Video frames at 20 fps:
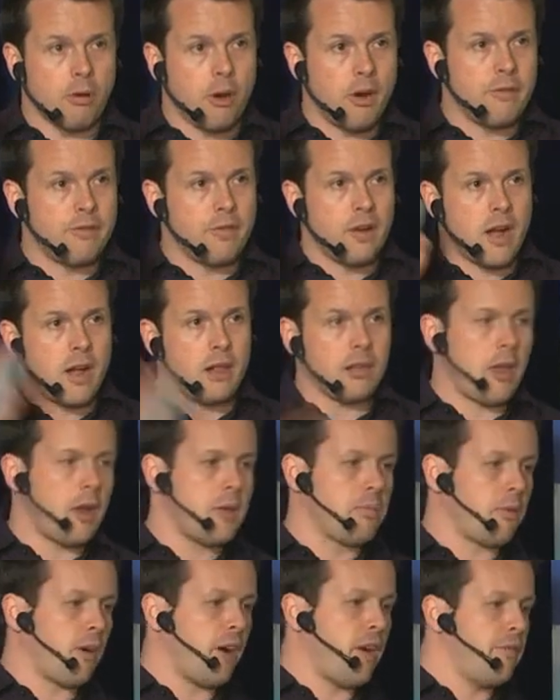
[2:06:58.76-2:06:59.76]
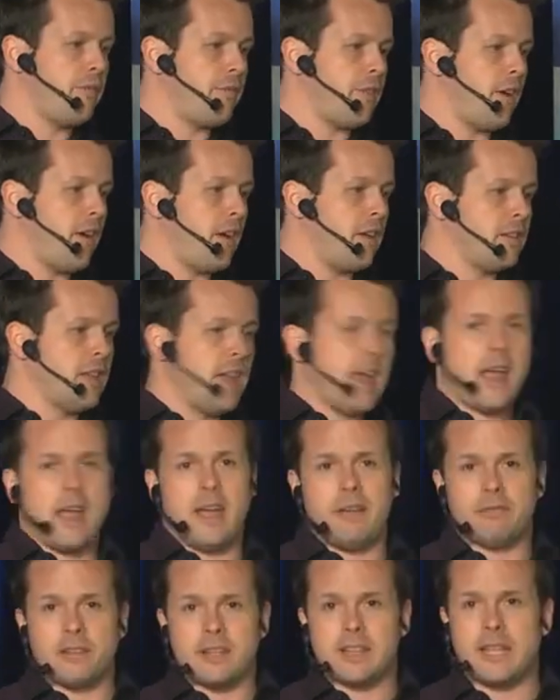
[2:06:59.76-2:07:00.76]
profile, low profile,
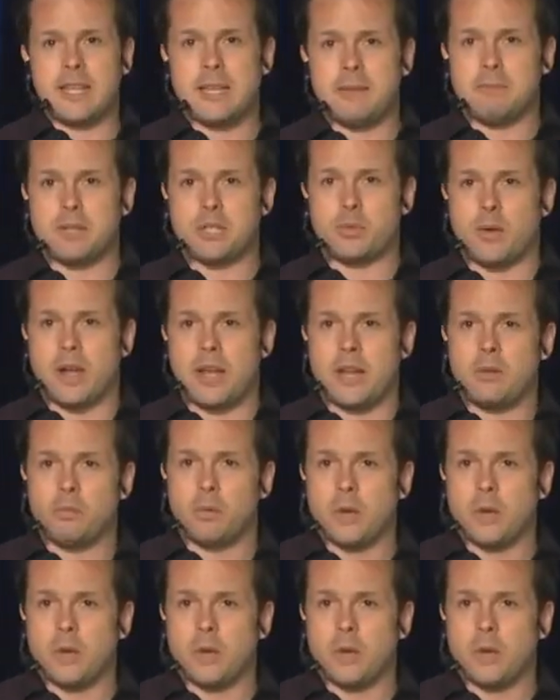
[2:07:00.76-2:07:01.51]
everything in between,